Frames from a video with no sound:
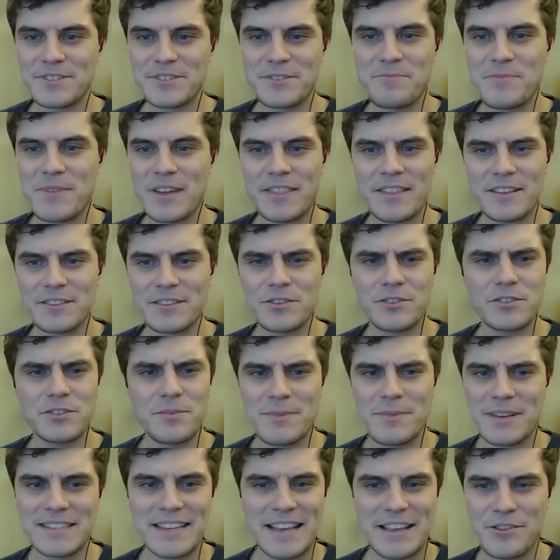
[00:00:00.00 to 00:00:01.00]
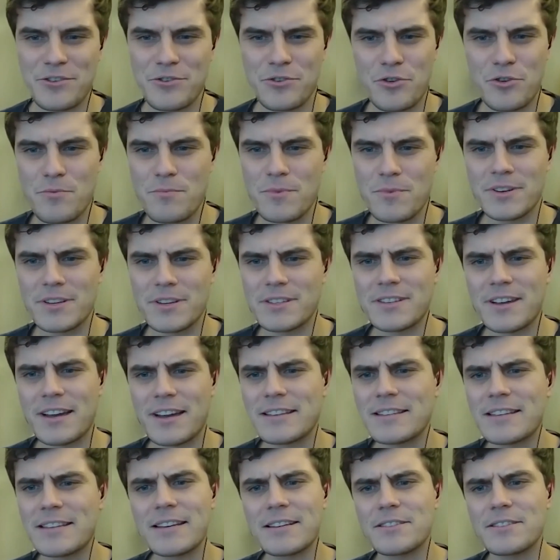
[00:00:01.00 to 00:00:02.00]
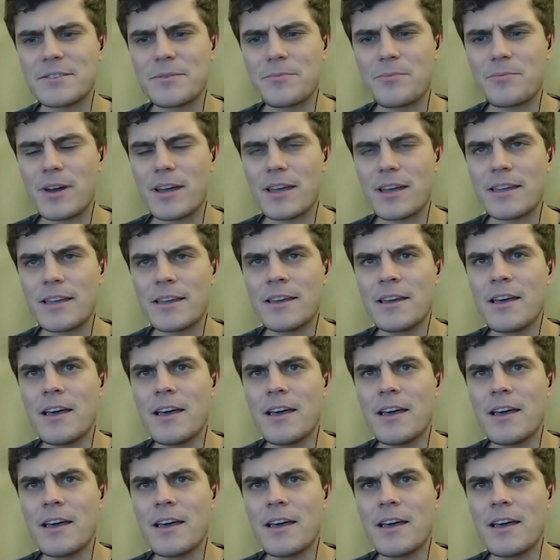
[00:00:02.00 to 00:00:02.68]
something that's to some extent human decided in some way.